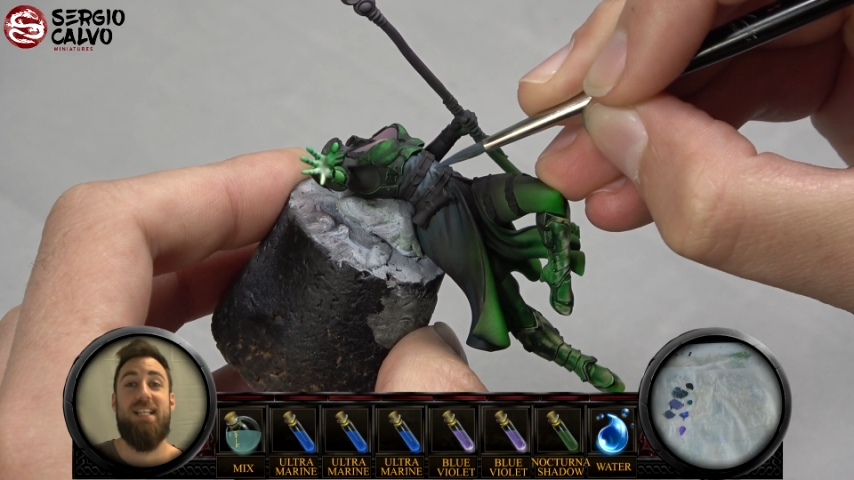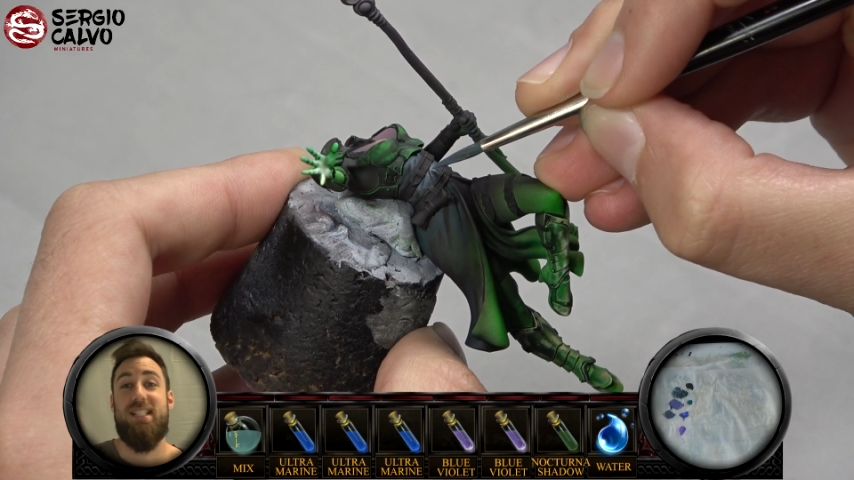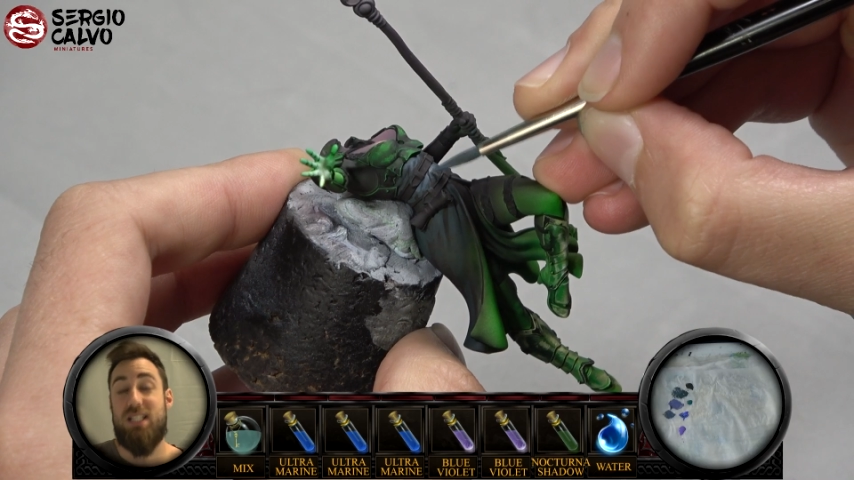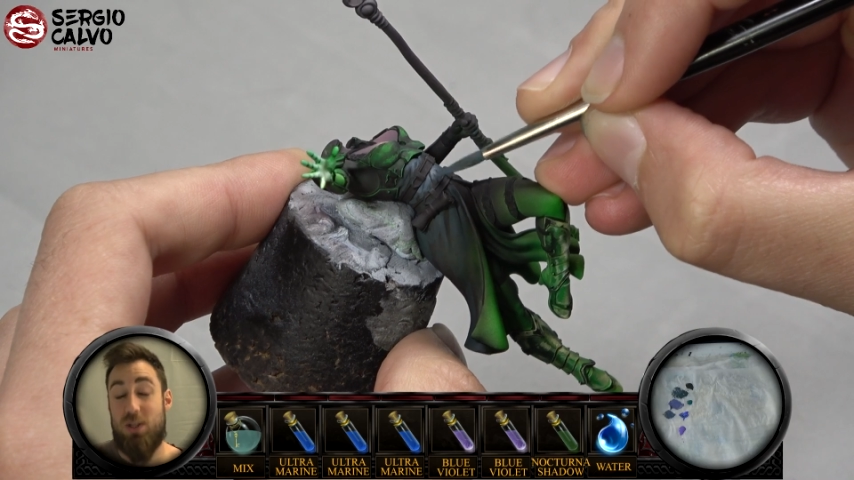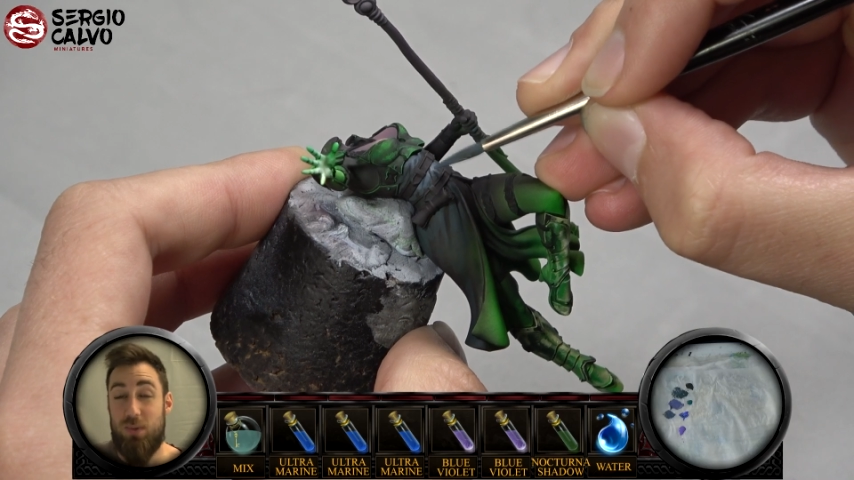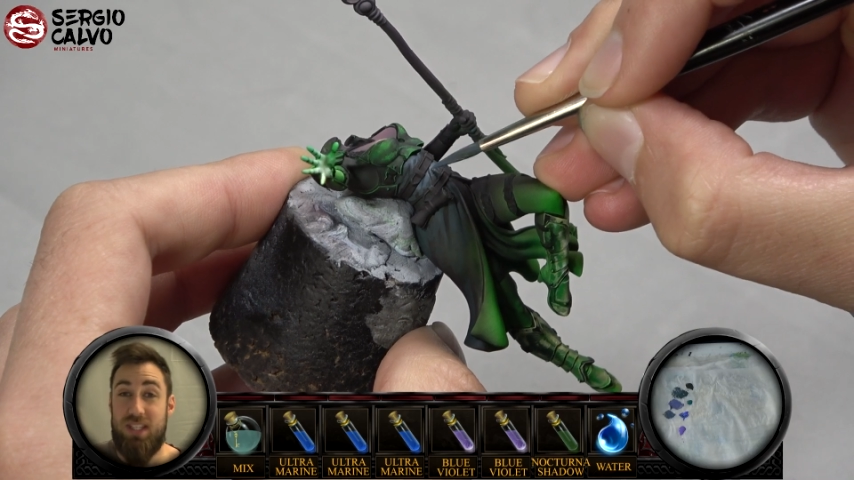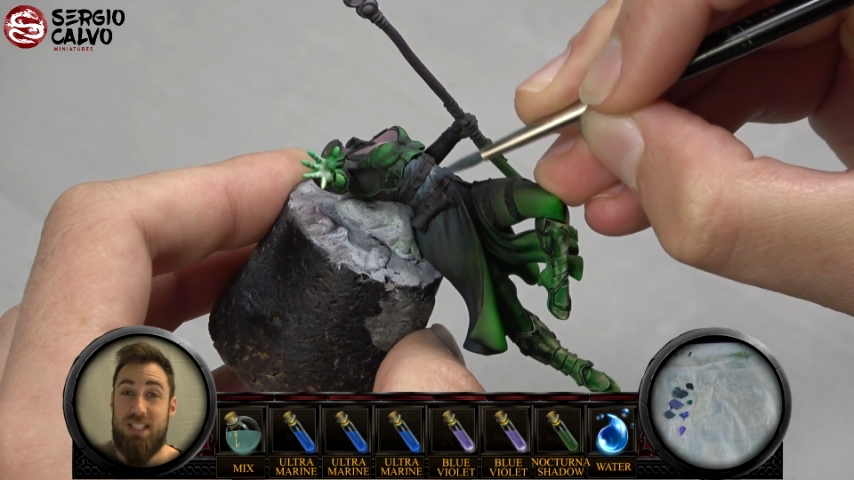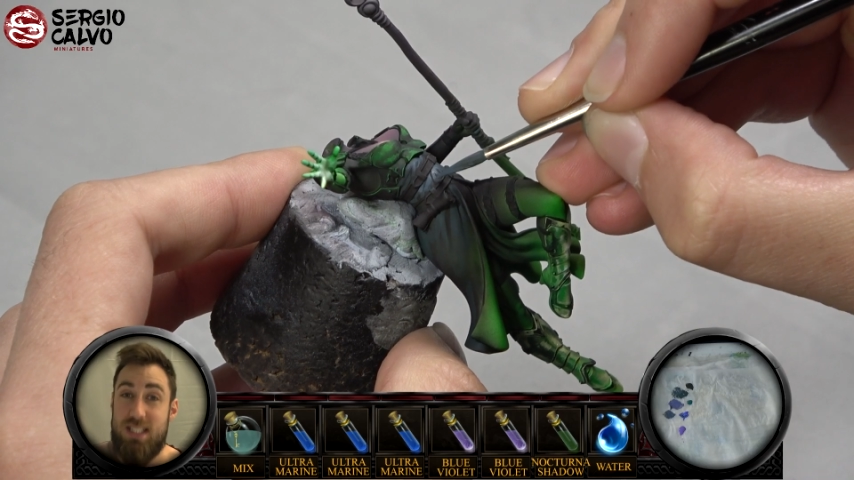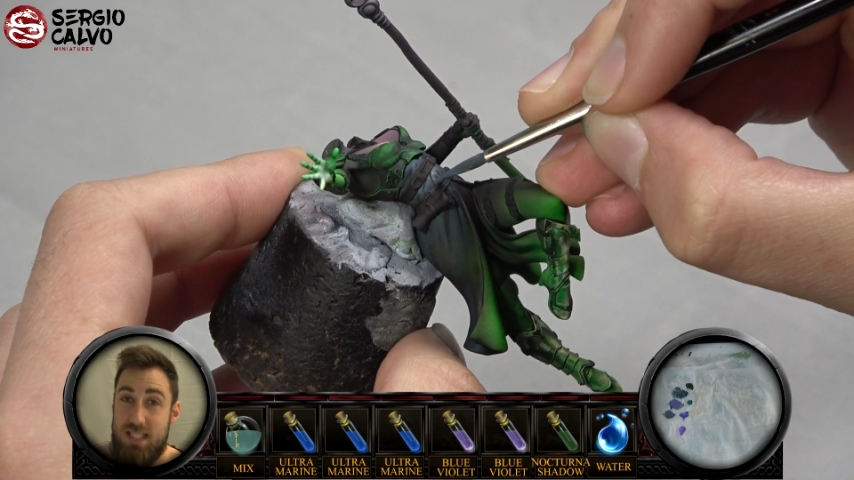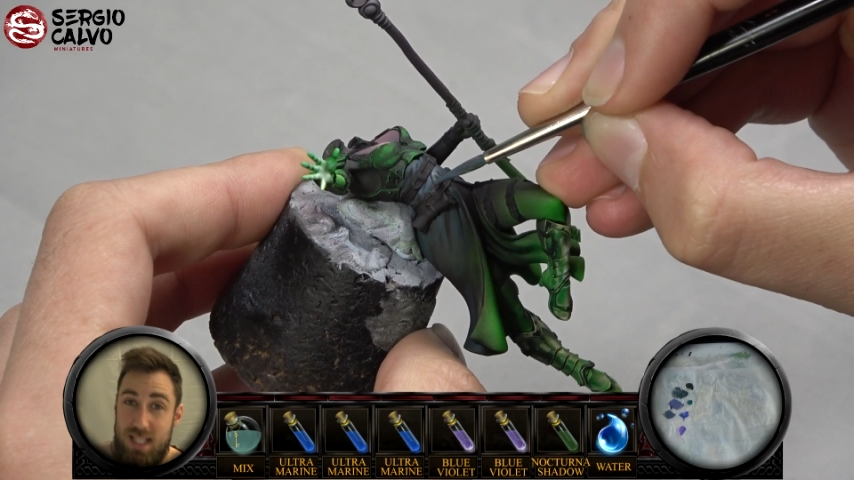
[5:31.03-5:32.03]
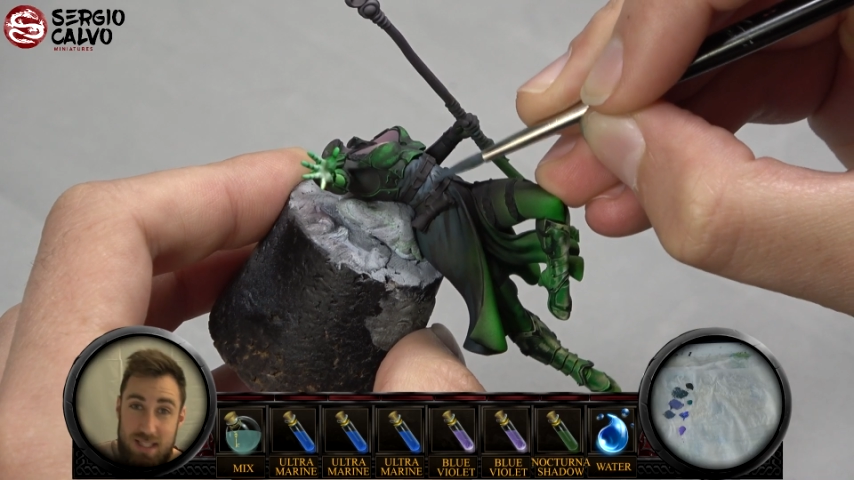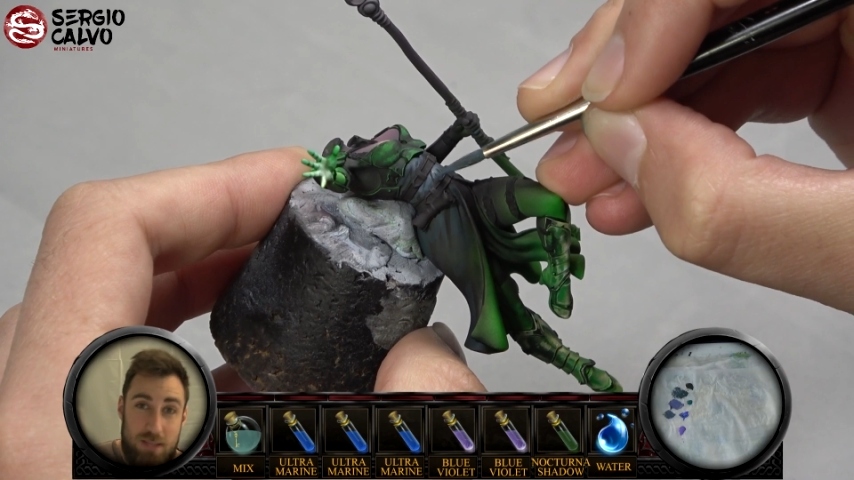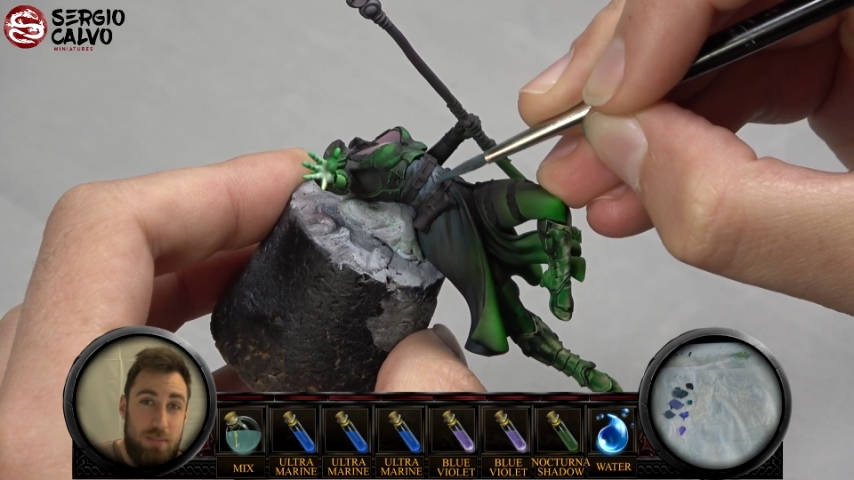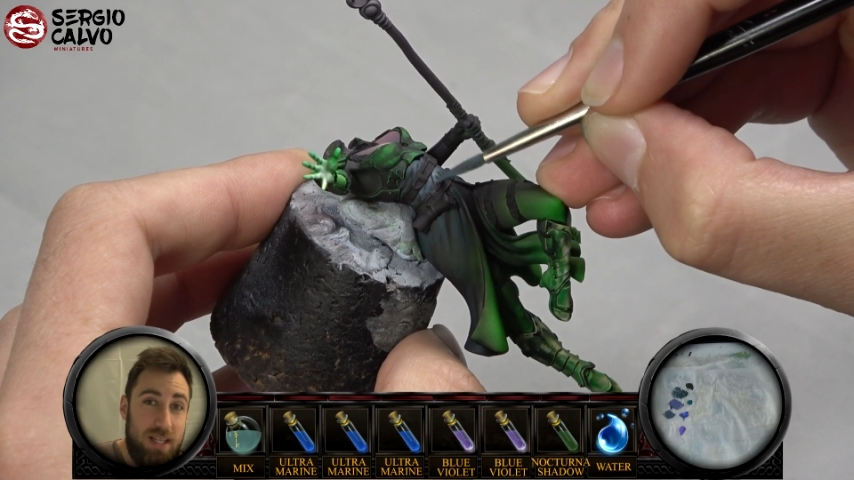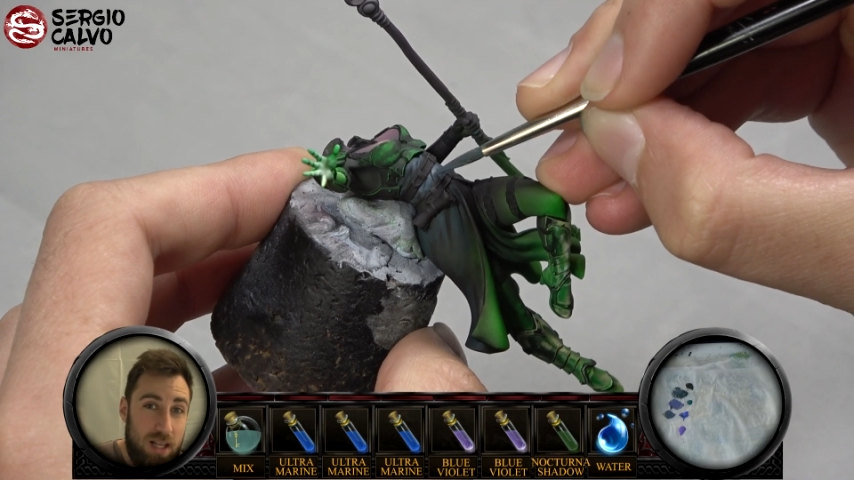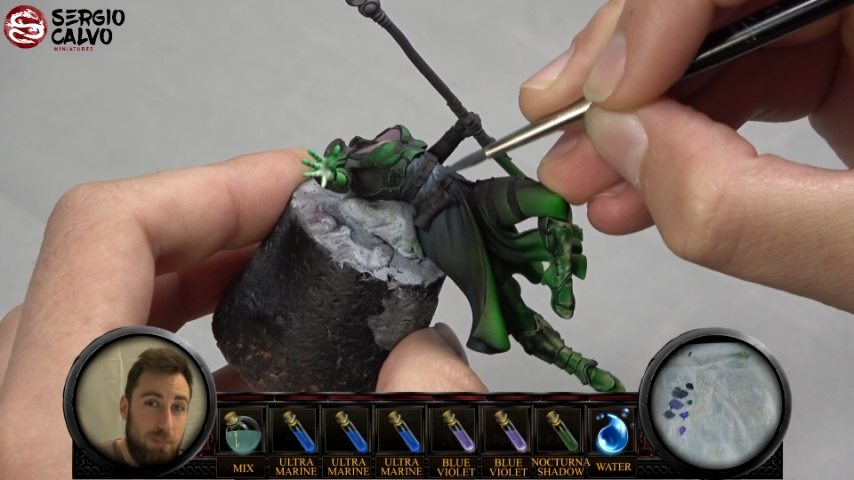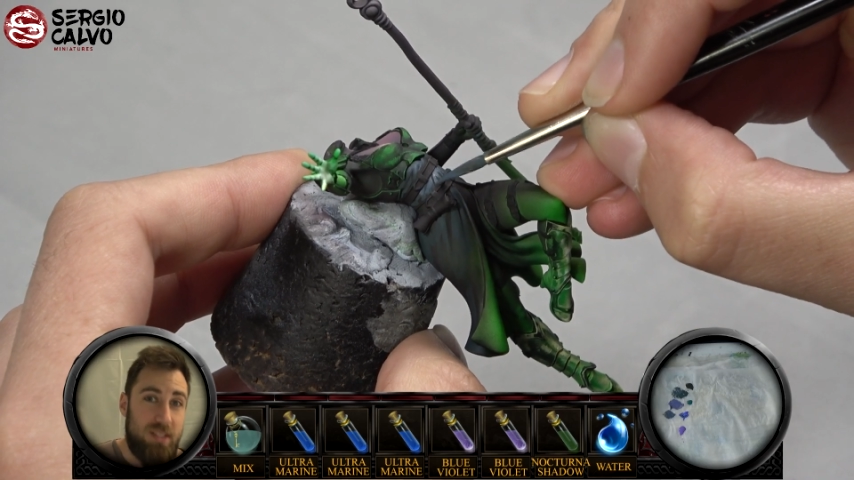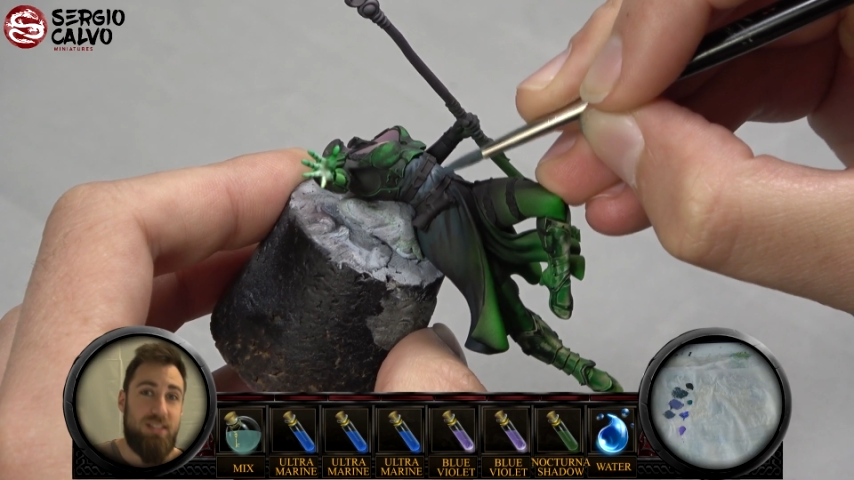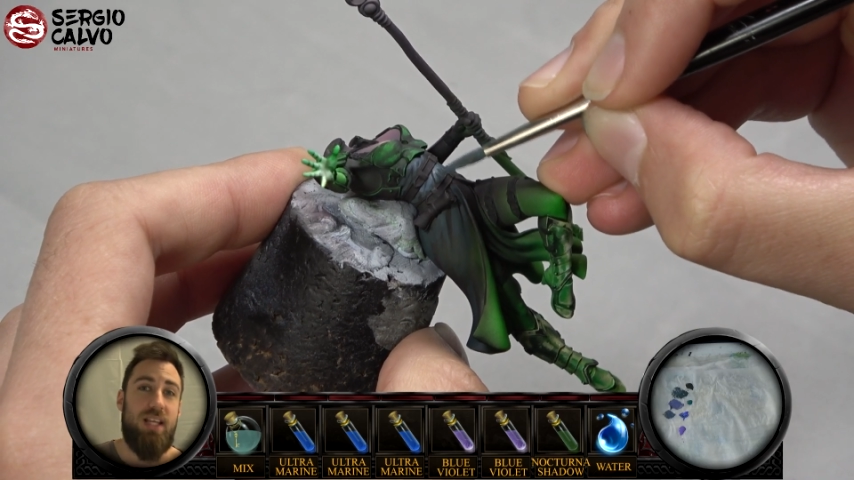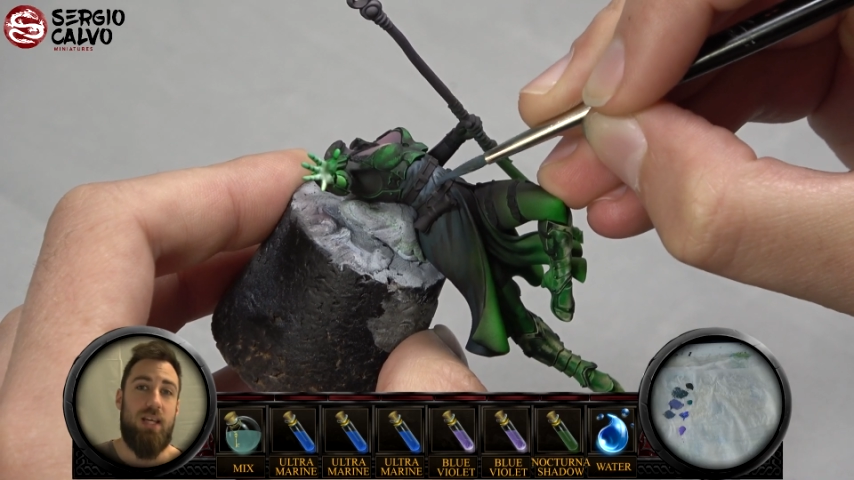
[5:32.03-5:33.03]
So this is the typical
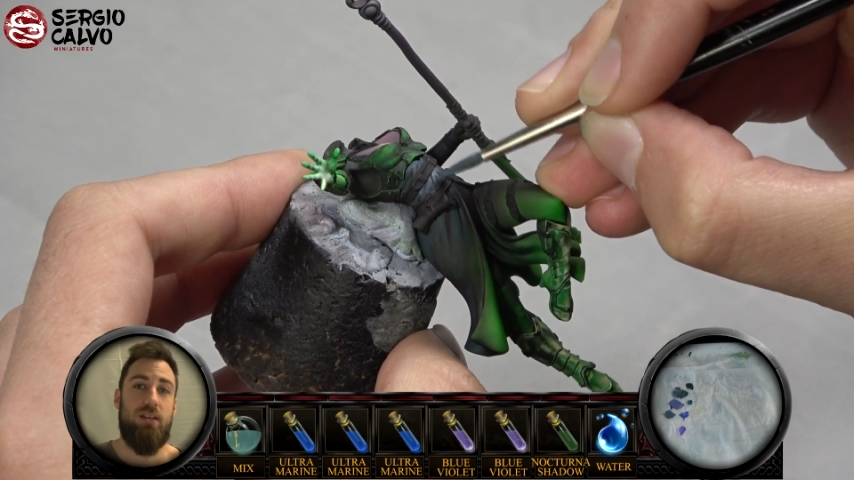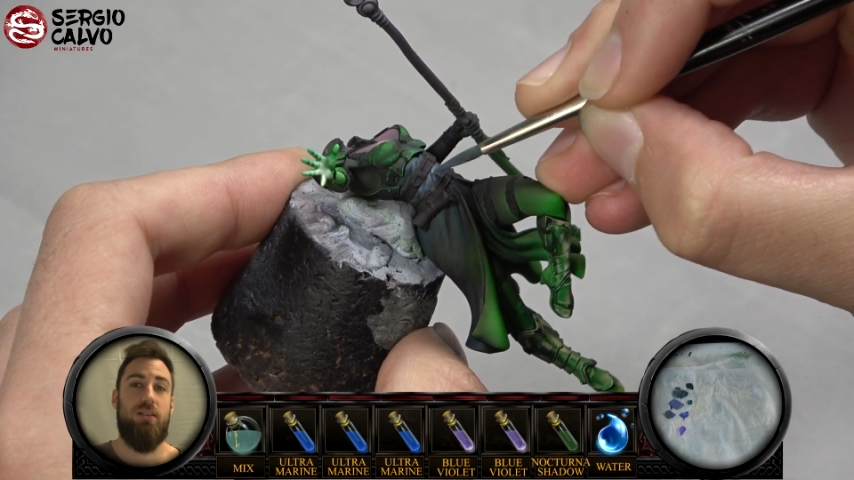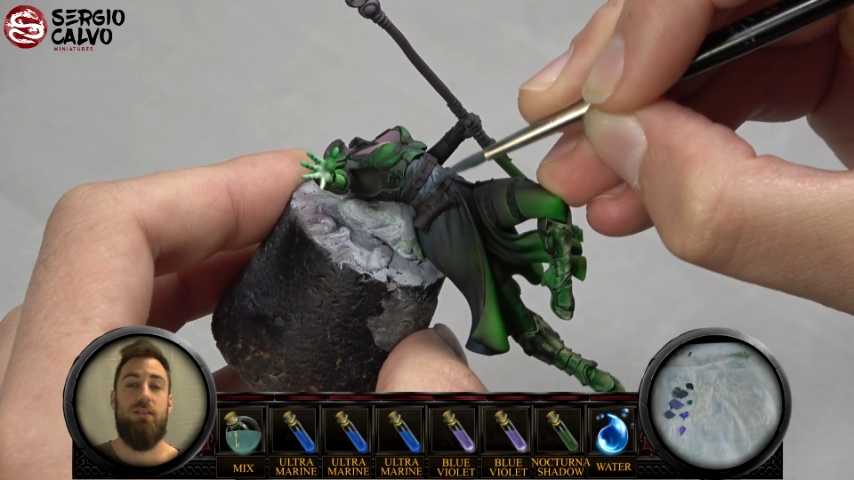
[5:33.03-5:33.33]
mistake